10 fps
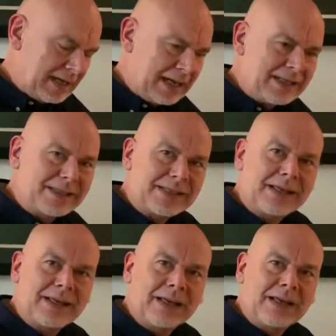As
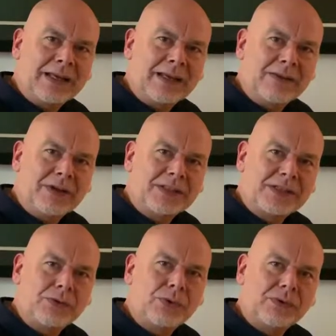a
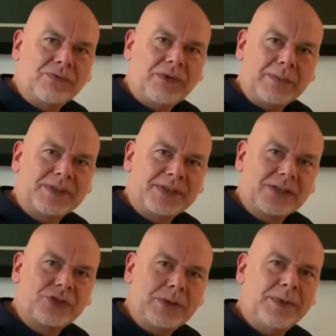so-called famous
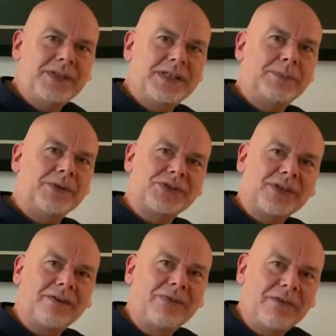LGBT person,
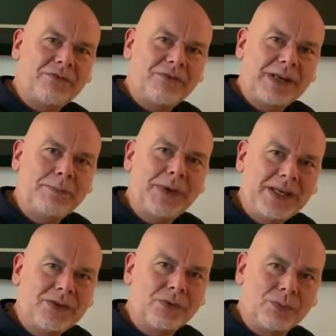I've never really
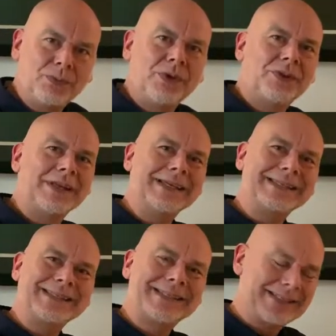been on the
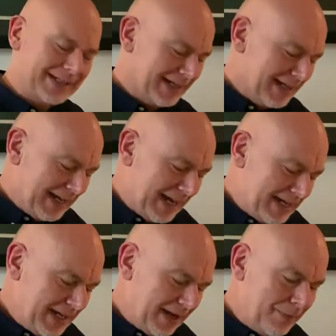lists.
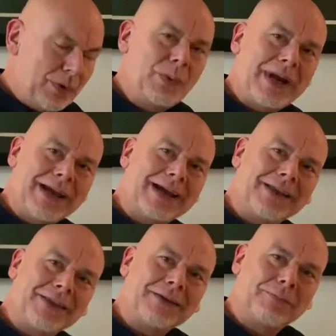And yet I'm
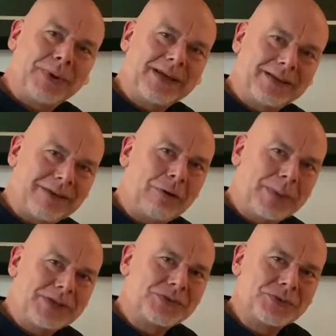aware that Pink
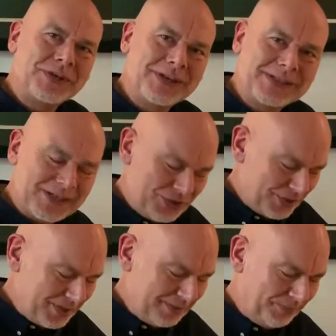Therapy as an
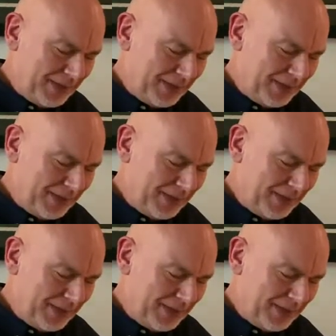organisation,